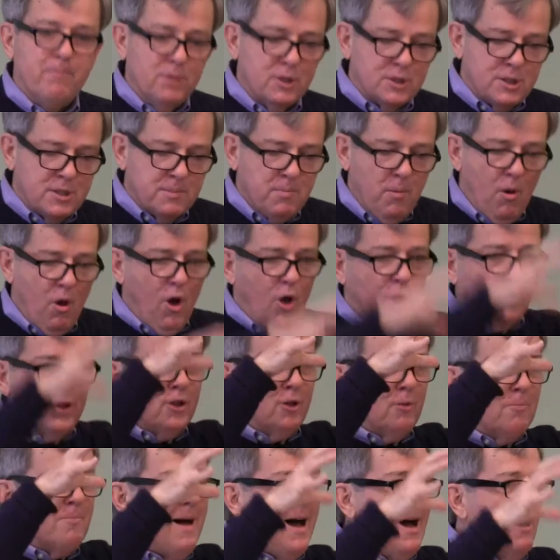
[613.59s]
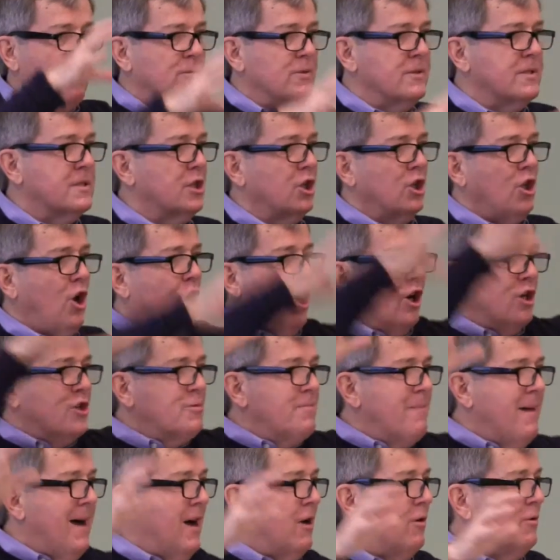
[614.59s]
Small little mounds,
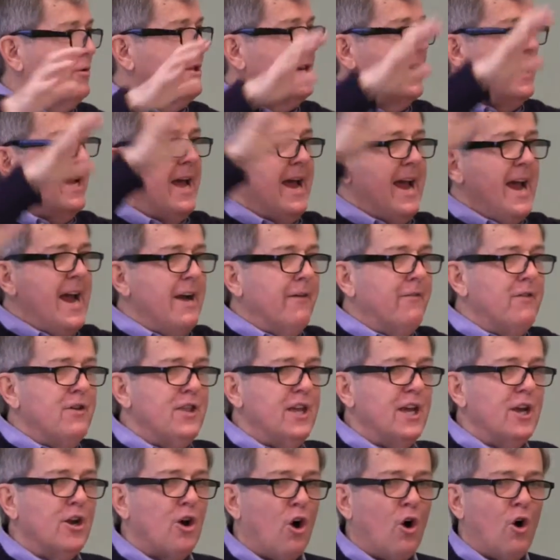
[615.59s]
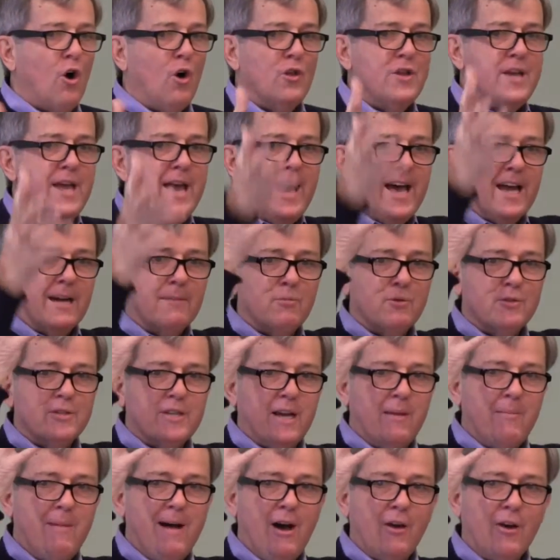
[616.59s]
large mounds, everything, and all the animals
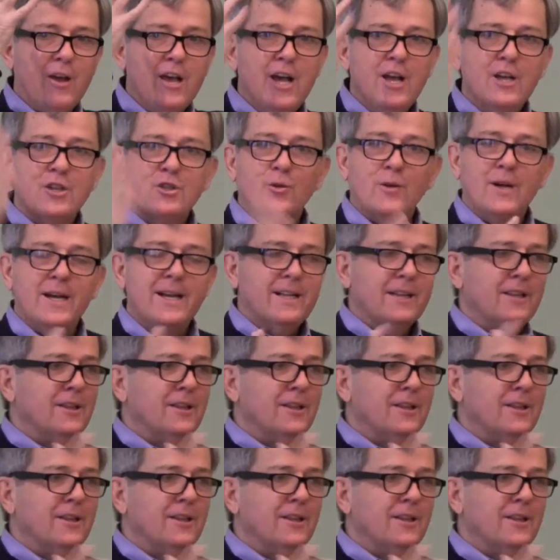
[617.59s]
come out. So